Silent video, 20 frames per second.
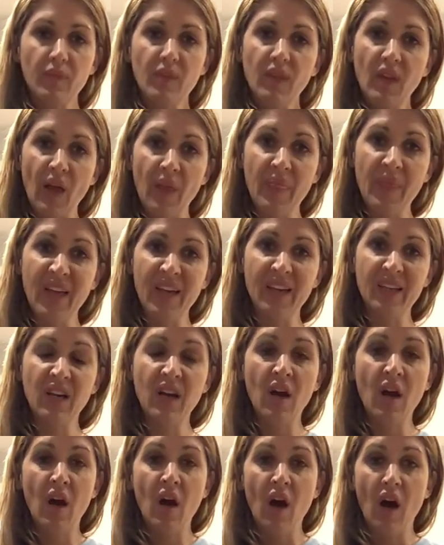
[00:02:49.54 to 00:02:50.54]
And then
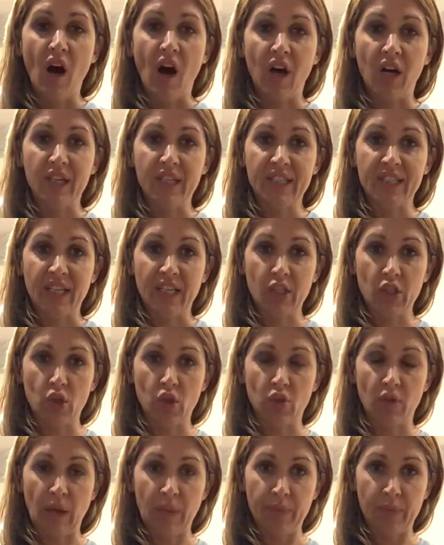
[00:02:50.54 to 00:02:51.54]
I'll assess
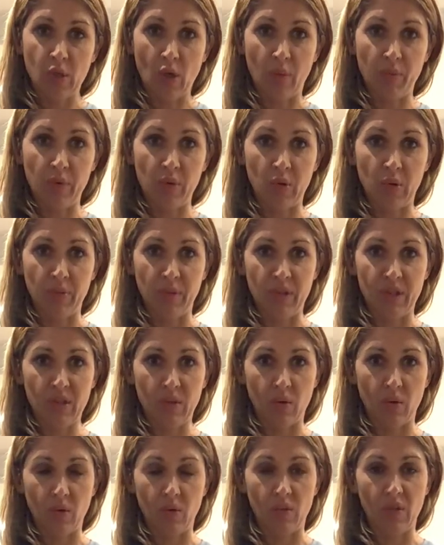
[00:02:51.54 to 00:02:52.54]
your abdominal
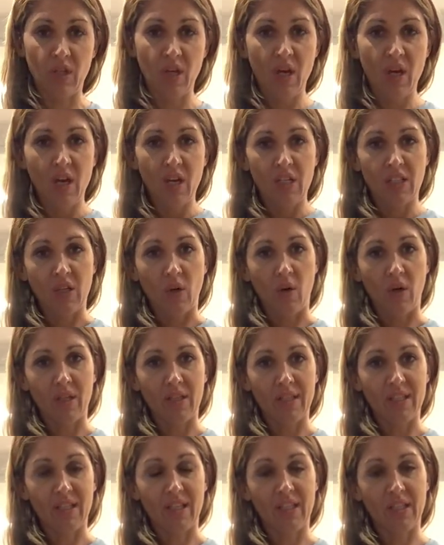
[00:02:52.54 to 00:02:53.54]
muscles. So I'll
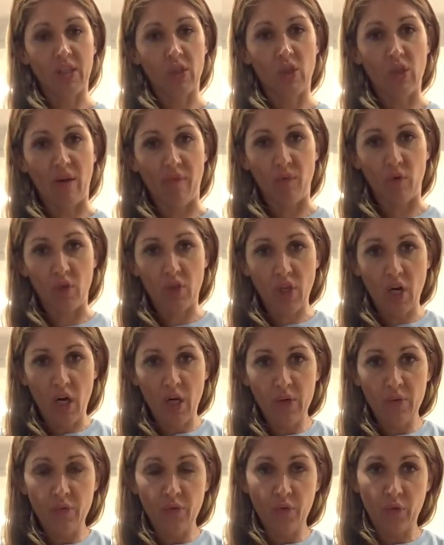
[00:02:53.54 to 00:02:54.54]
assess the general
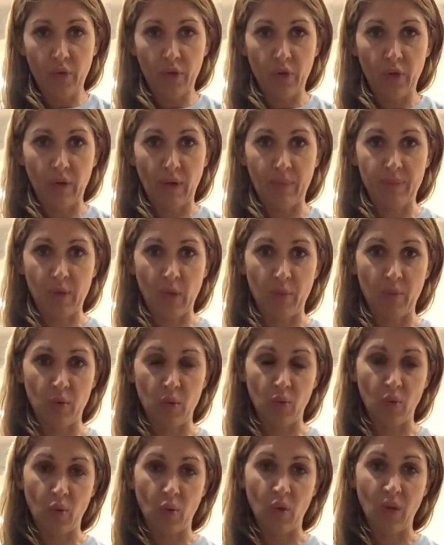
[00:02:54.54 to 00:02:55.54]
tone through your abdominal
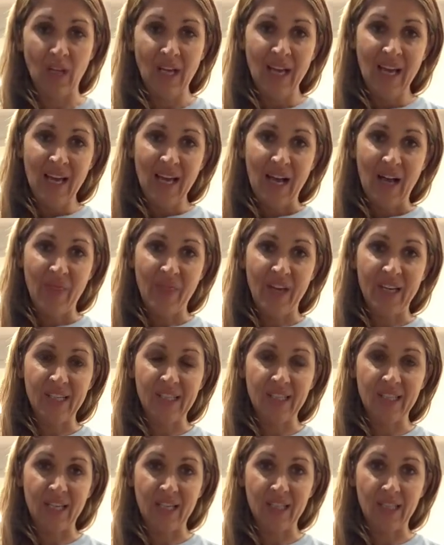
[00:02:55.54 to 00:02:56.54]
wall and then
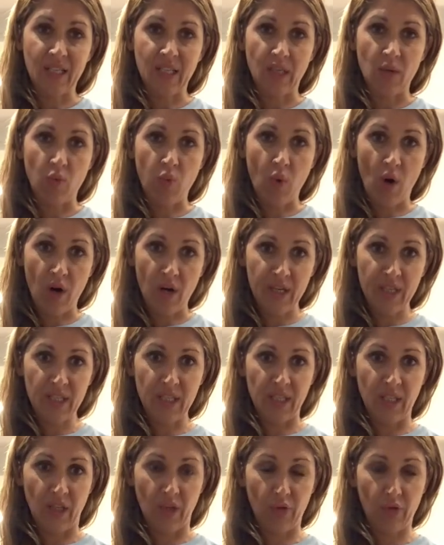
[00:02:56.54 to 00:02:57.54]
assess any
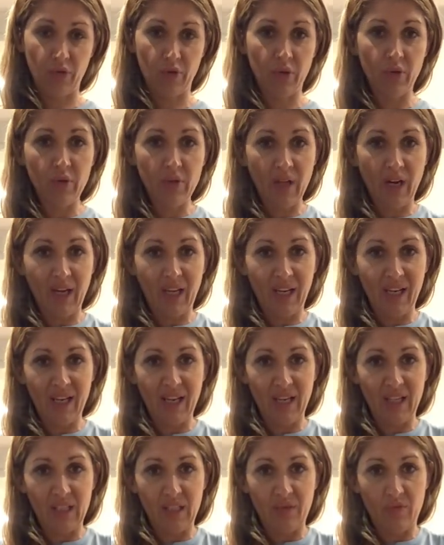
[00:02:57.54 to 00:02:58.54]
widening through that
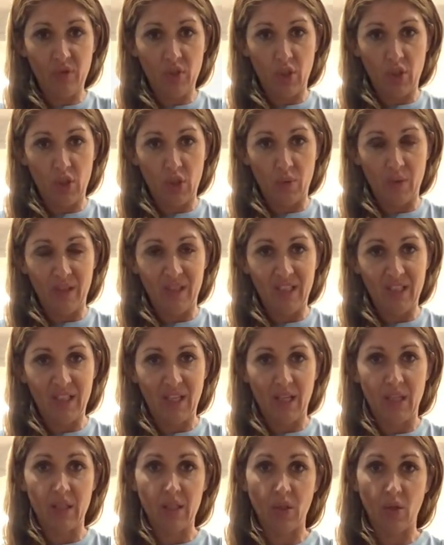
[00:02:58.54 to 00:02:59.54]
connective tissue in the
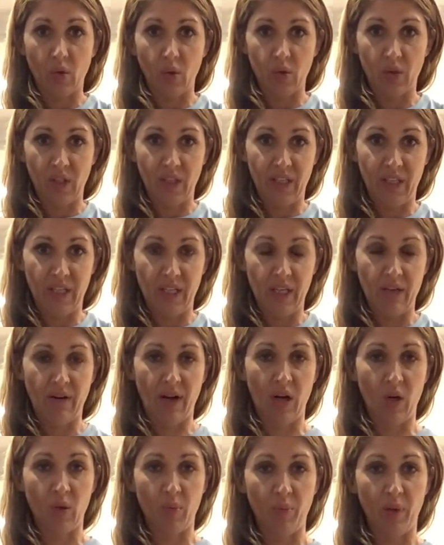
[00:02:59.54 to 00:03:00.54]
centre called the linea
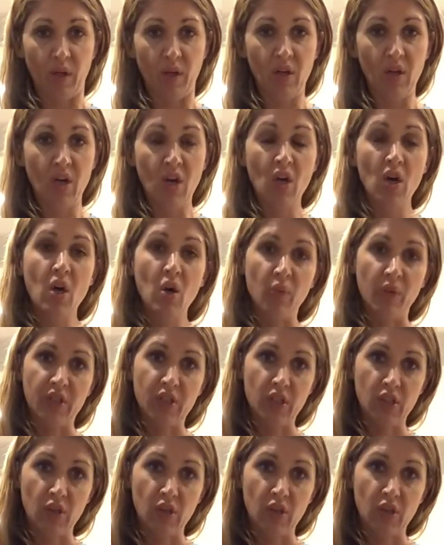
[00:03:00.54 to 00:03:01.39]
alba, which is